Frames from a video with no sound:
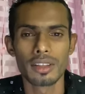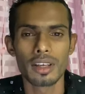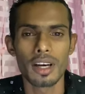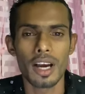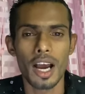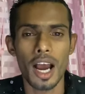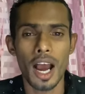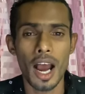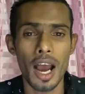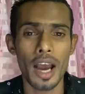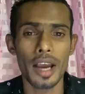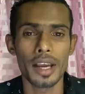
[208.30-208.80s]

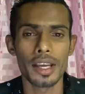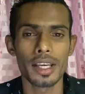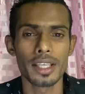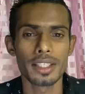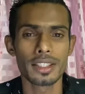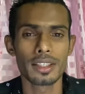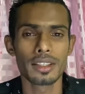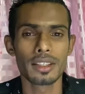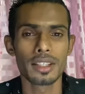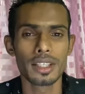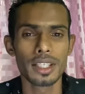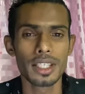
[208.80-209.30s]
I as
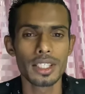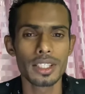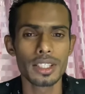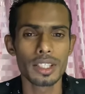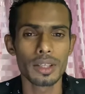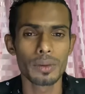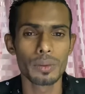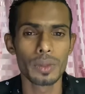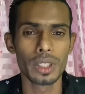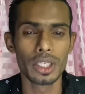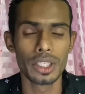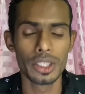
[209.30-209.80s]
a teacher
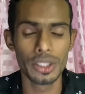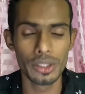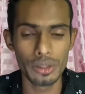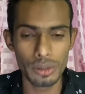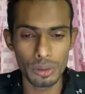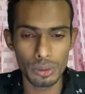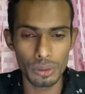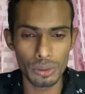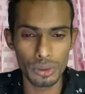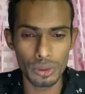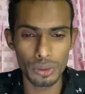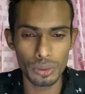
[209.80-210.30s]
will
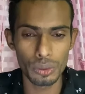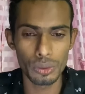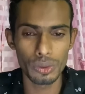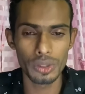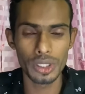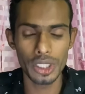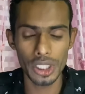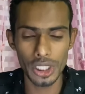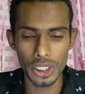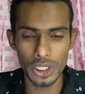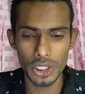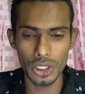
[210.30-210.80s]
use to
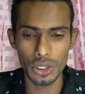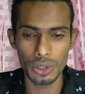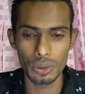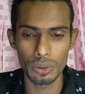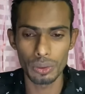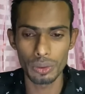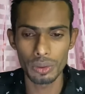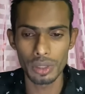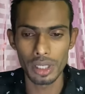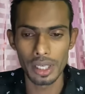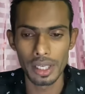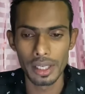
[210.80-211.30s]
teach you